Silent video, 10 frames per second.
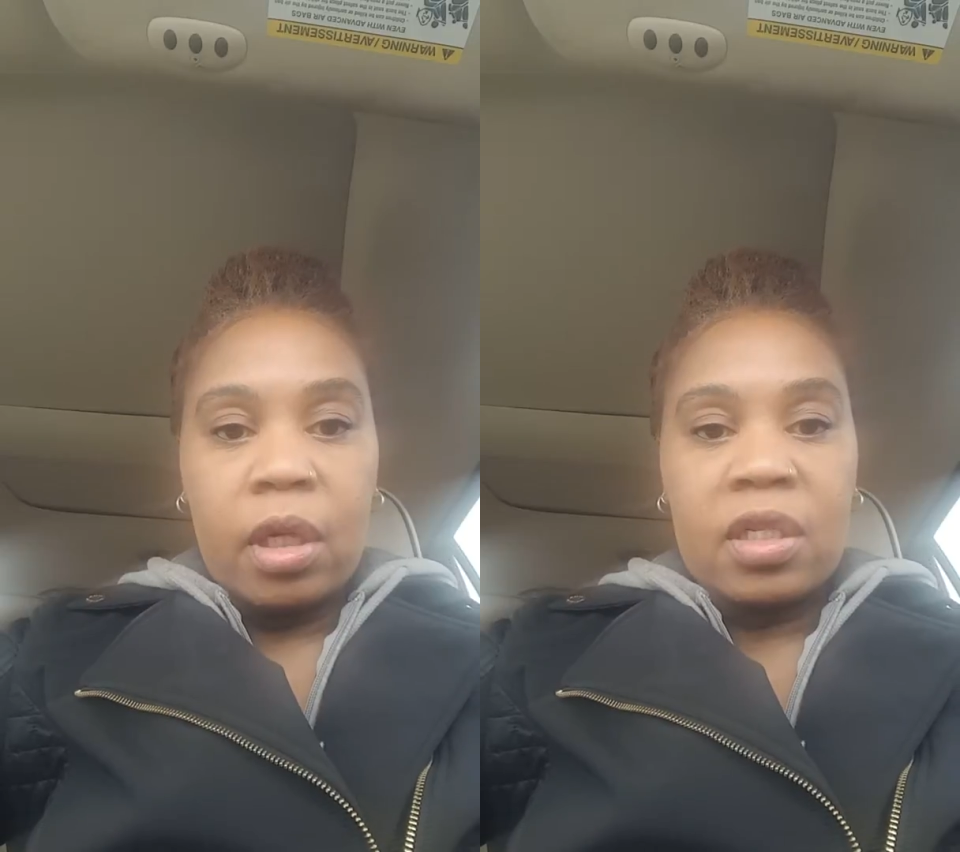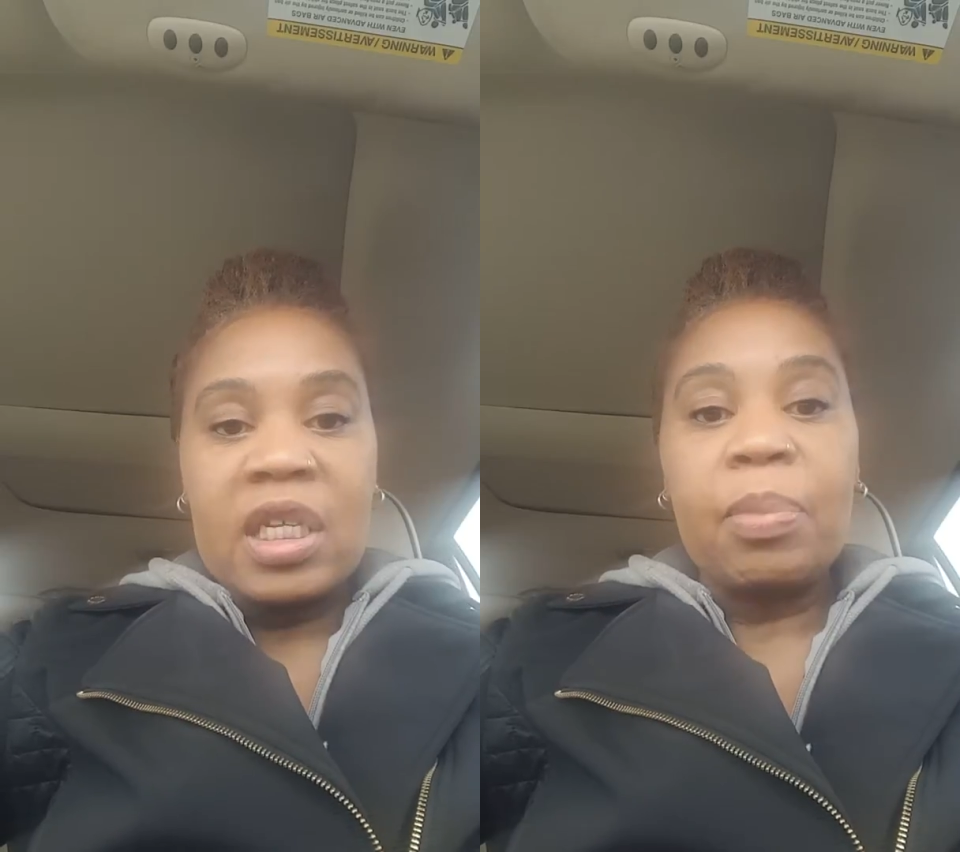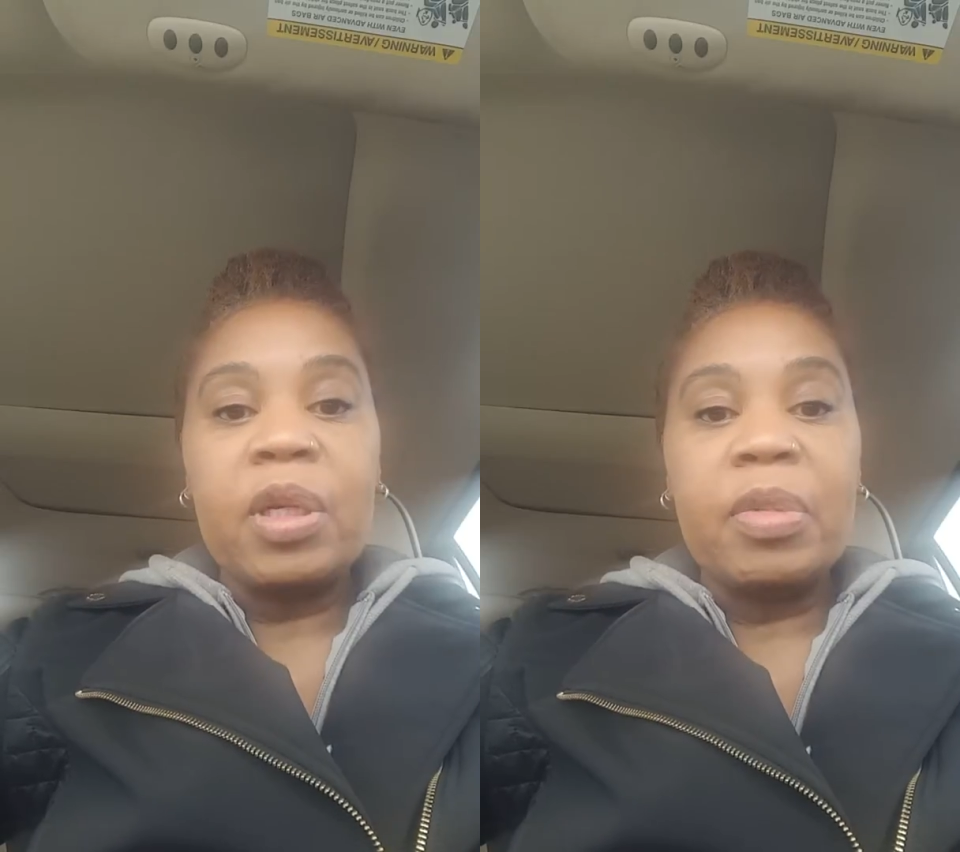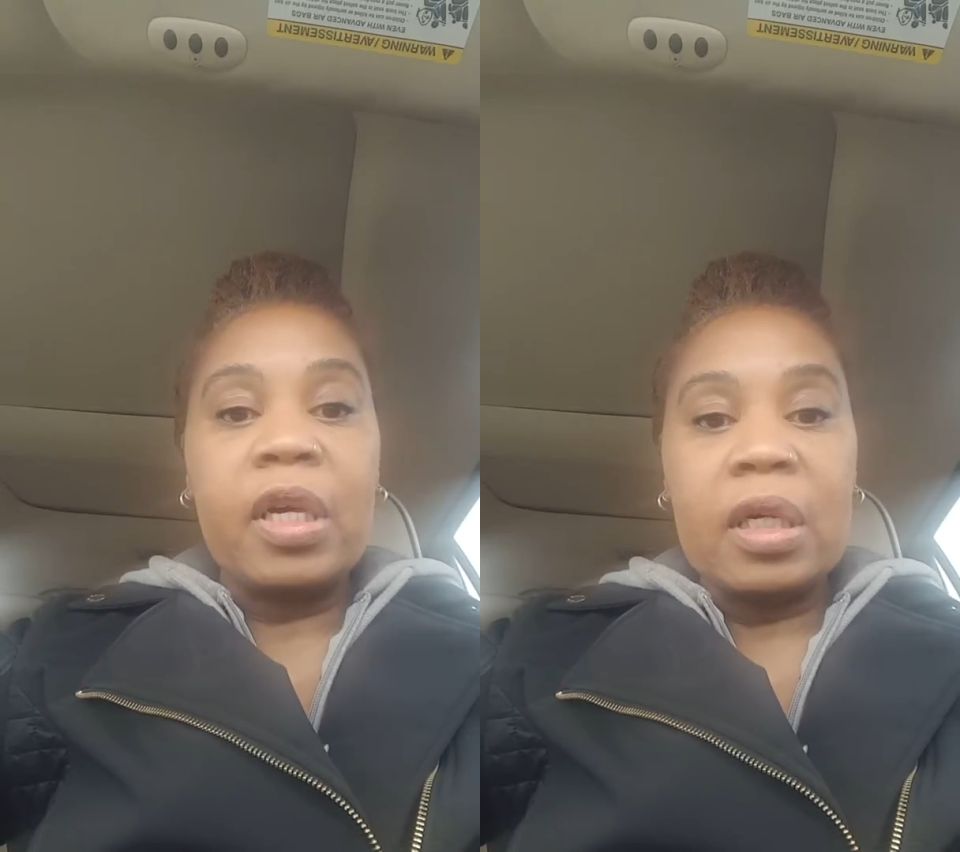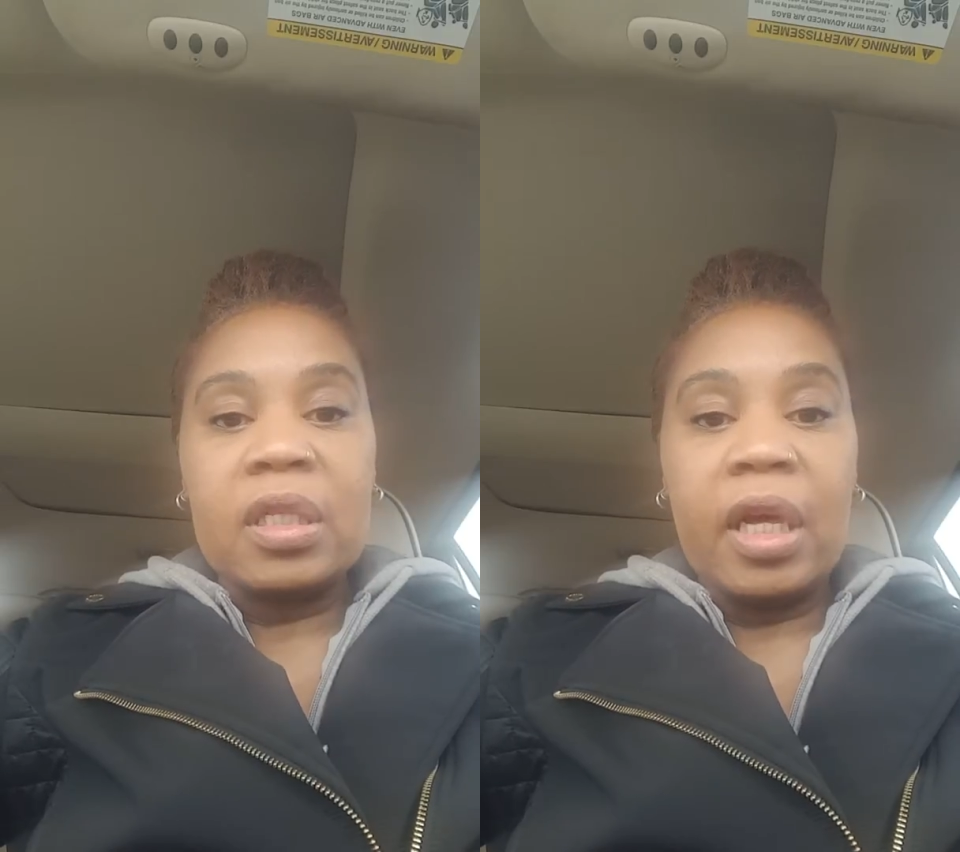simply
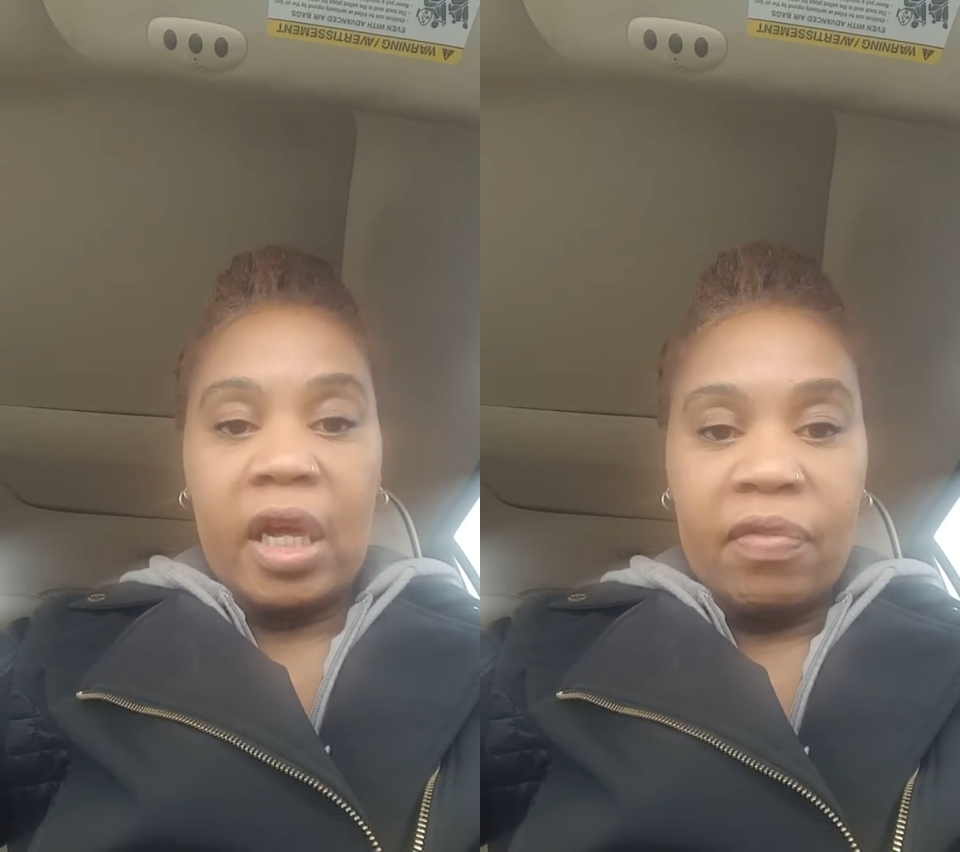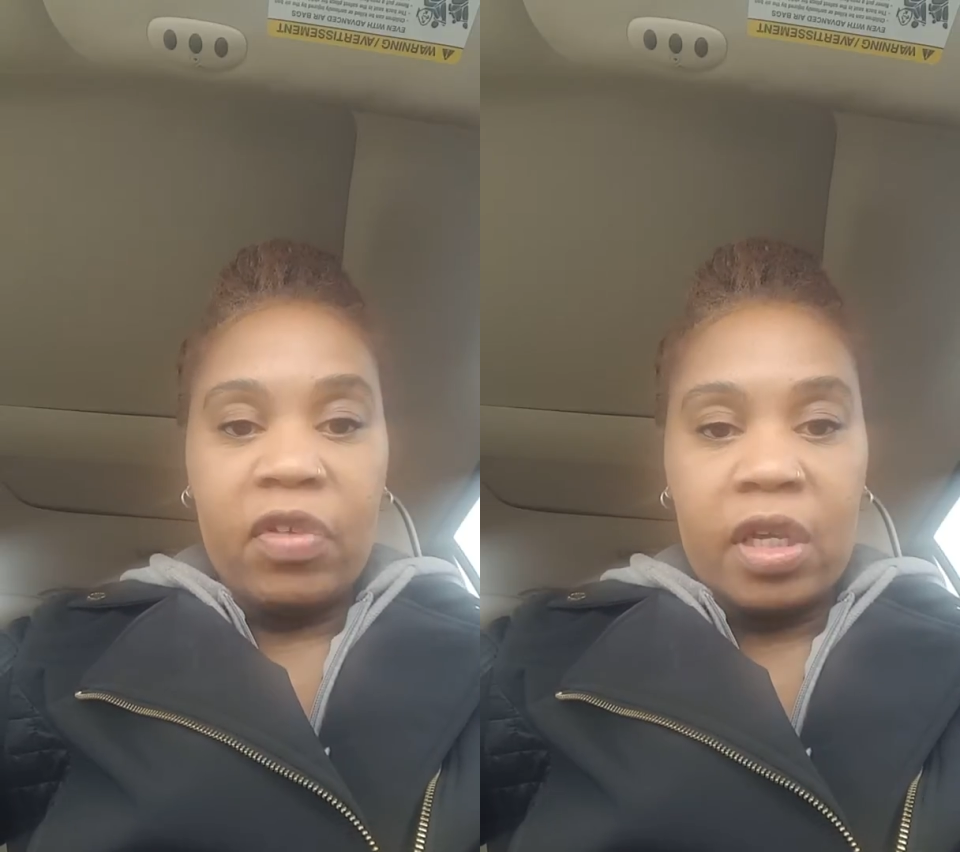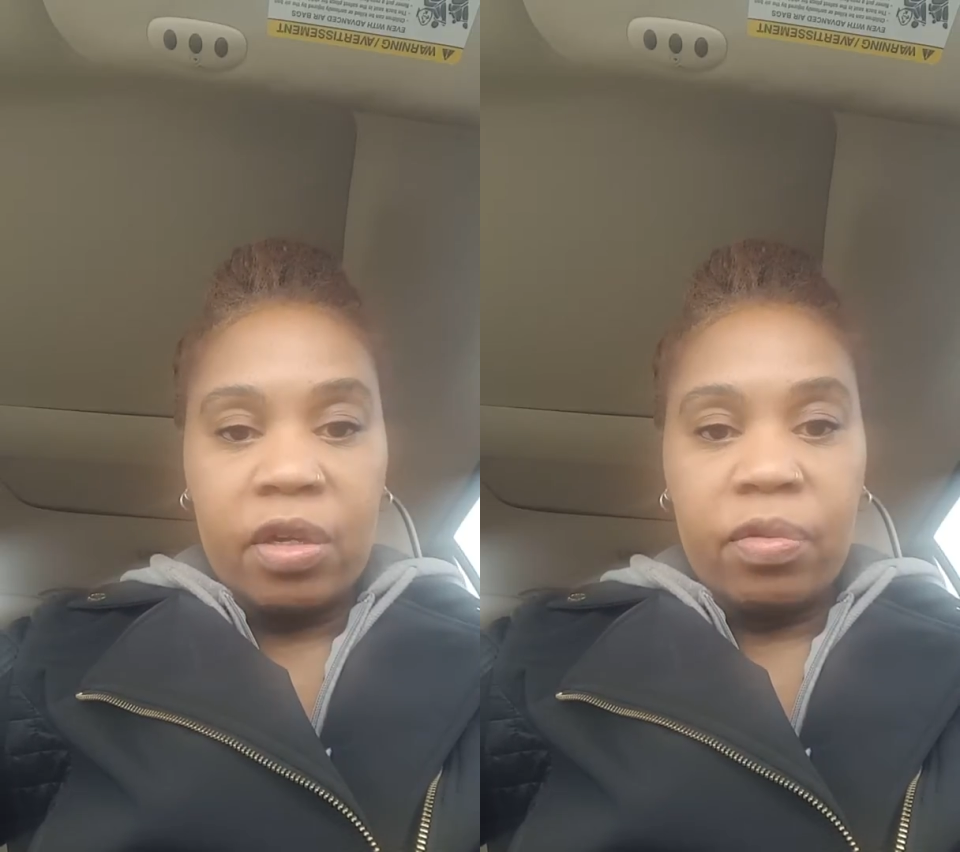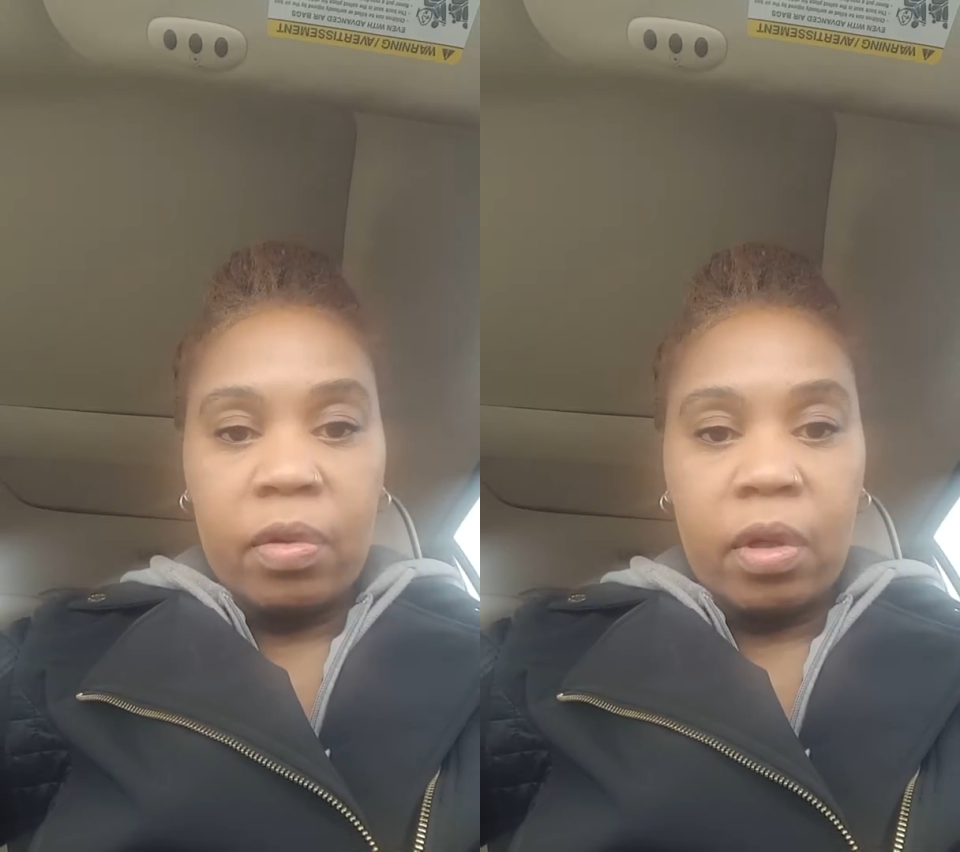because they envy you.